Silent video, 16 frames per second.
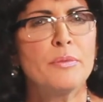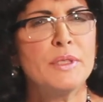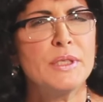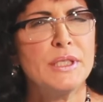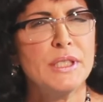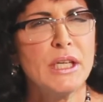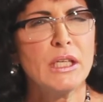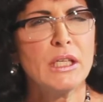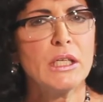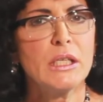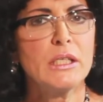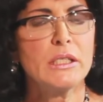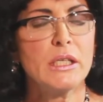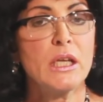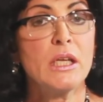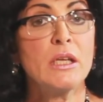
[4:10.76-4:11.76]
Zinc
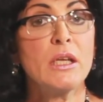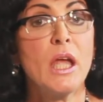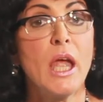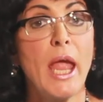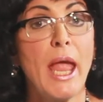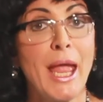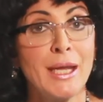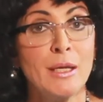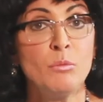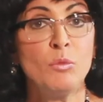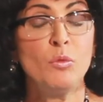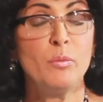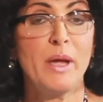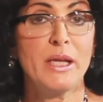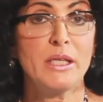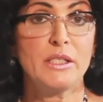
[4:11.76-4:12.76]
is in
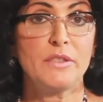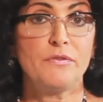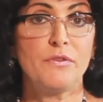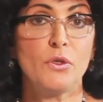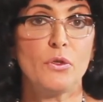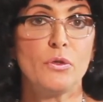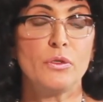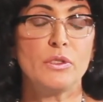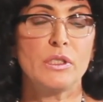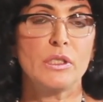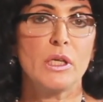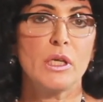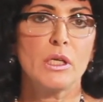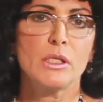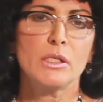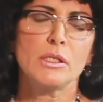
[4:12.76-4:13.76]
animal-based
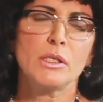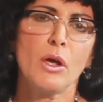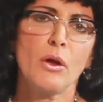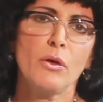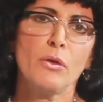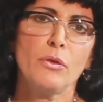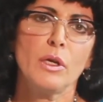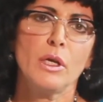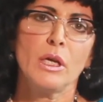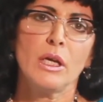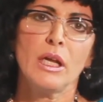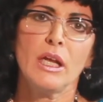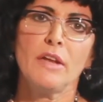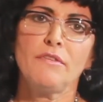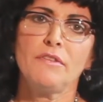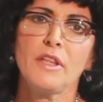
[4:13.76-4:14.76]
foods, so
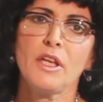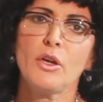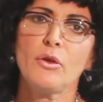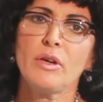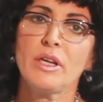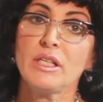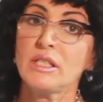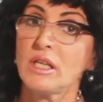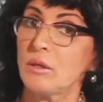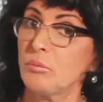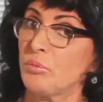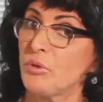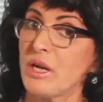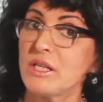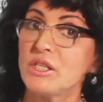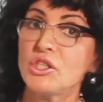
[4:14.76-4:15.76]
if they're eating
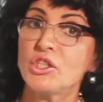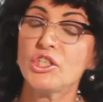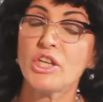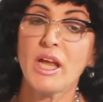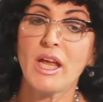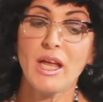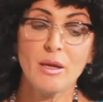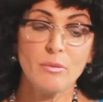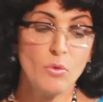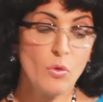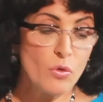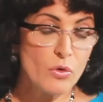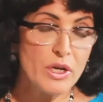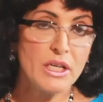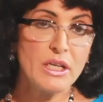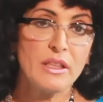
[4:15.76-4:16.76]
bread and jam
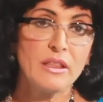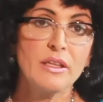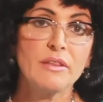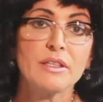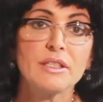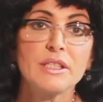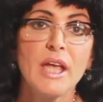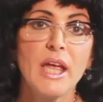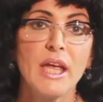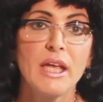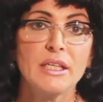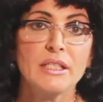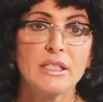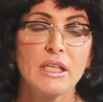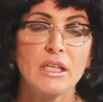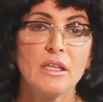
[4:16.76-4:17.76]
or anything that's
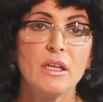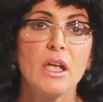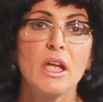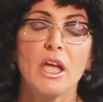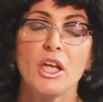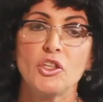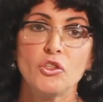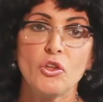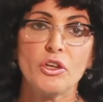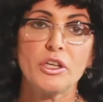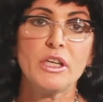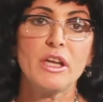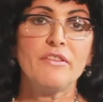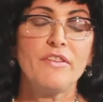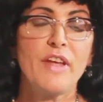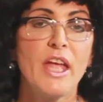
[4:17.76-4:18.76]
handy and not
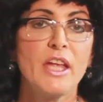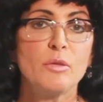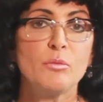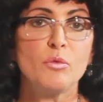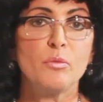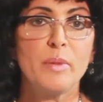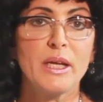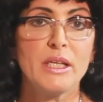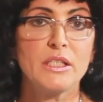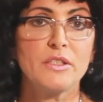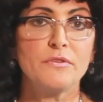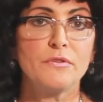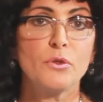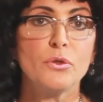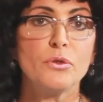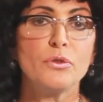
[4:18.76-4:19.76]
enough
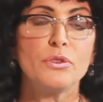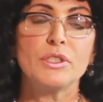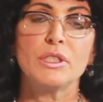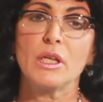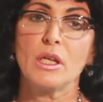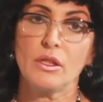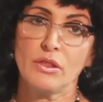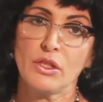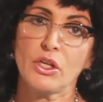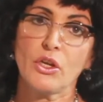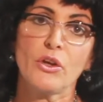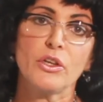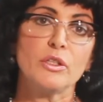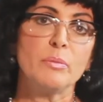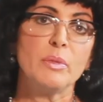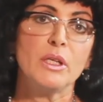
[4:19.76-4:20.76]
animal-based foods, they're
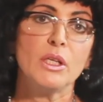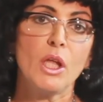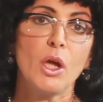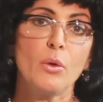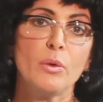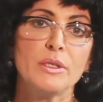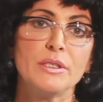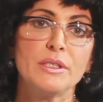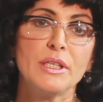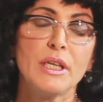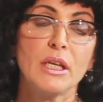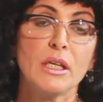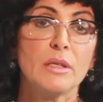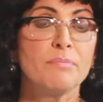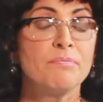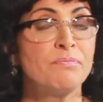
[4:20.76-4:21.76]
going to be low in
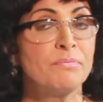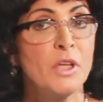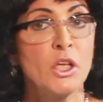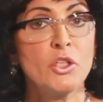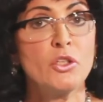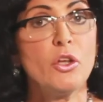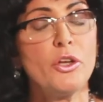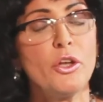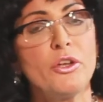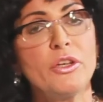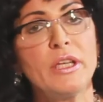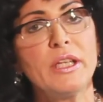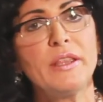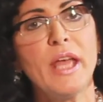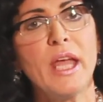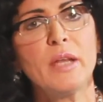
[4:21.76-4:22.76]
zinc. Not
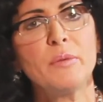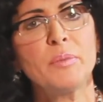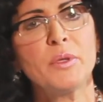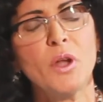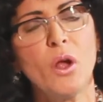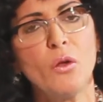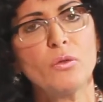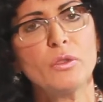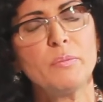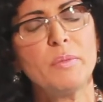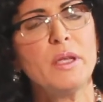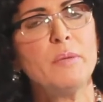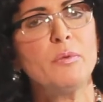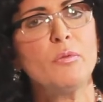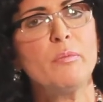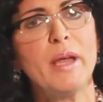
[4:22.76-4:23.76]
only that, but older
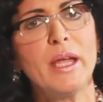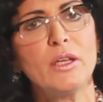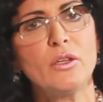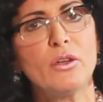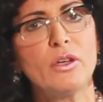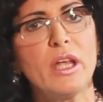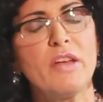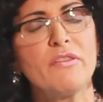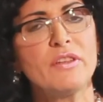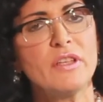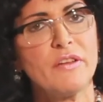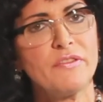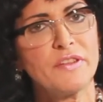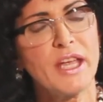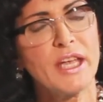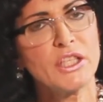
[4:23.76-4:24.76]
people may not have
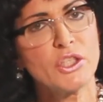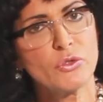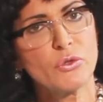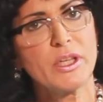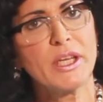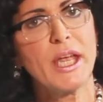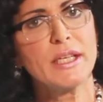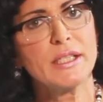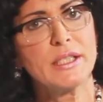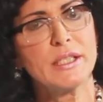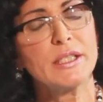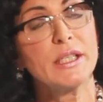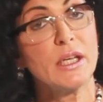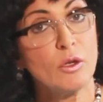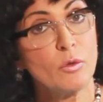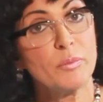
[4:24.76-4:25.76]
enough gastric acid
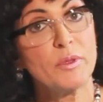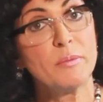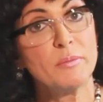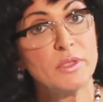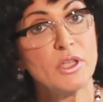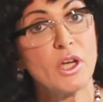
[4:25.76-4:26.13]
to help them